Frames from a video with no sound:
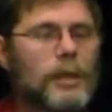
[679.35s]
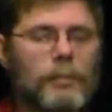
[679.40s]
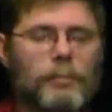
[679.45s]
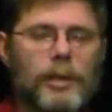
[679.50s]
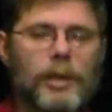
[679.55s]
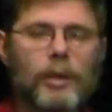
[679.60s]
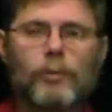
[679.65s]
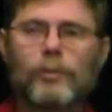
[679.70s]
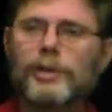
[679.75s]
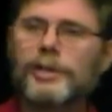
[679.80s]

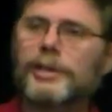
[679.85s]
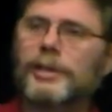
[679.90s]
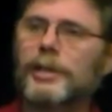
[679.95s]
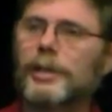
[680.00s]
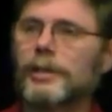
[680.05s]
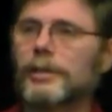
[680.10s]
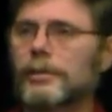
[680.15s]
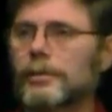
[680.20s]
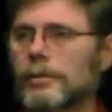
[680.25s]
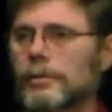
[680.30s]
The minute we
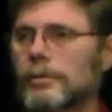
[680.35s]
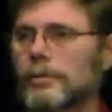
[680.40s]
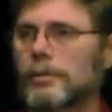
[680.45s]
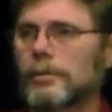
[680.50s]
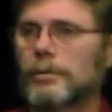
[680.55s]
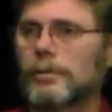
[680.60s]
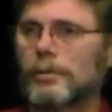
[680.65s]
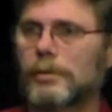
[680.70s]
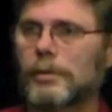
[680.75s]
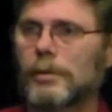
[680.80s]
cease
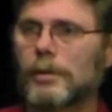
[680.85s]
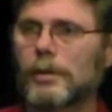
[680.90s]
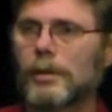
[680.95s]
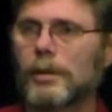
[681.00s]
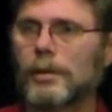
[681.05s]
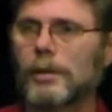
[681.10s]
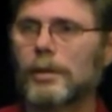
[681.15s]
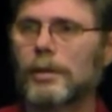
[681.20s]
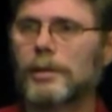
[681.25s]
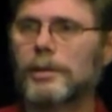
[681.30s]

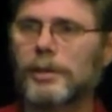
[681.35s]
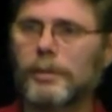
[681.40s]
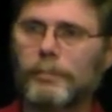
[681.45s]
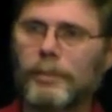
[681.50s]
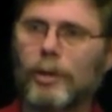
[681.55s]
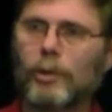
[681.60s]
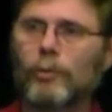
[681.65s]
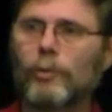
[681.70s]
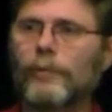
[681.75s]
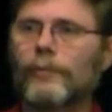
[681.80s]
is
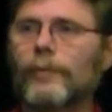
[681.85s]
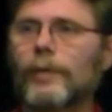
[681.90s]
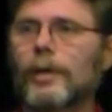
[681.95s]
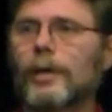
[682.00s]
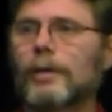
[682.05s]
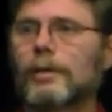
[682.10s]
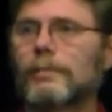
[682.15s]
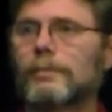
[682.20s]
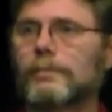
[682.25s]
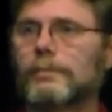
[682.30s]
the minute we
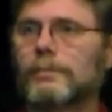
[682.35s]
fall.